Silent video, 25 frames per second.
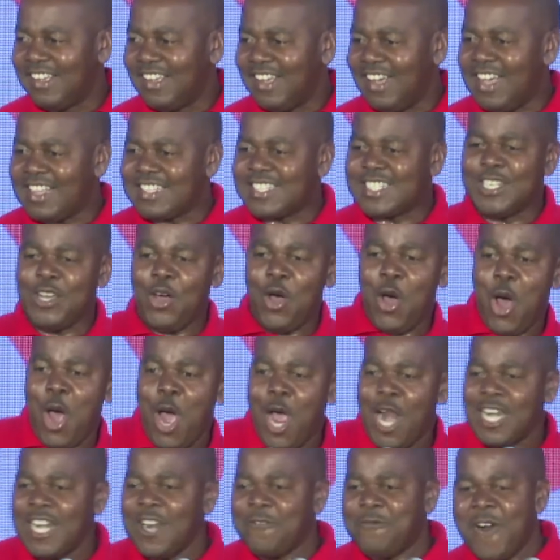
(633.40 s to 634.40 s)
I see
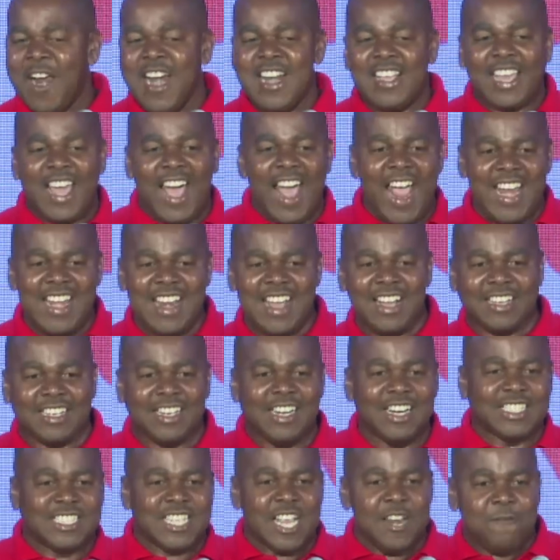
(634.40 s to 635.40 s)
all different kind of
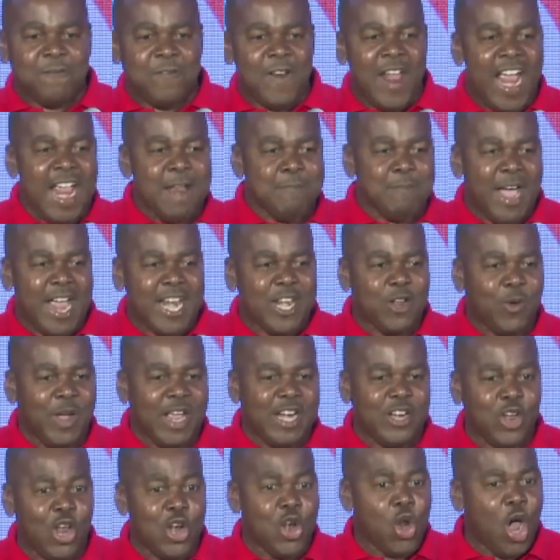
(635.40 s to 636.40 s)
curtain flying by the
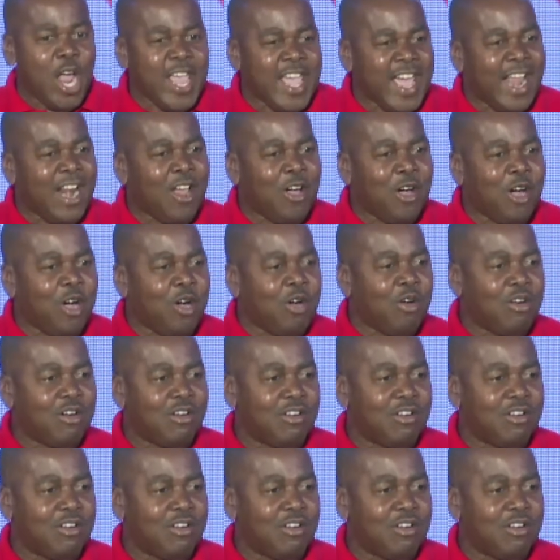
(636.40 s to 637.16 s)
window. No yellow.